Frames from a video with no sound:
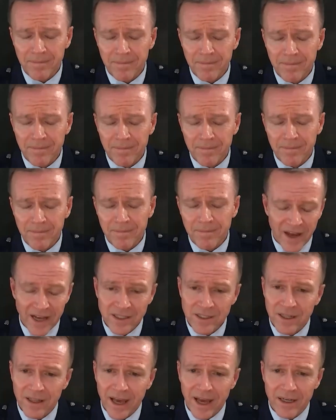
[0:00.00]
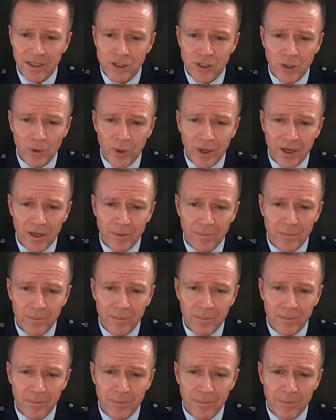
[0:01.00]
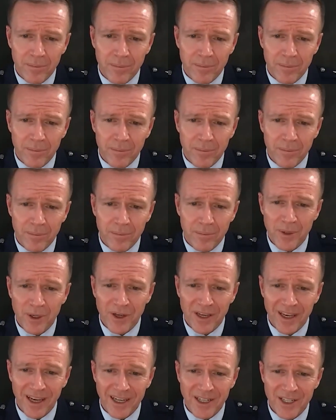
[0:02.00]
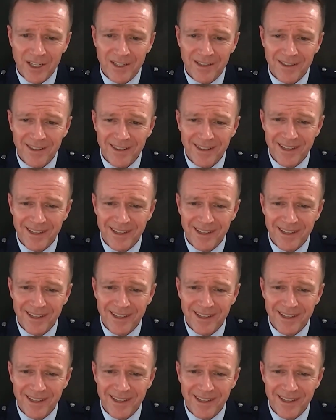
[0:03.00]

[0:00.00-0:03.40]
Another facet of that is doing it in person because so much communication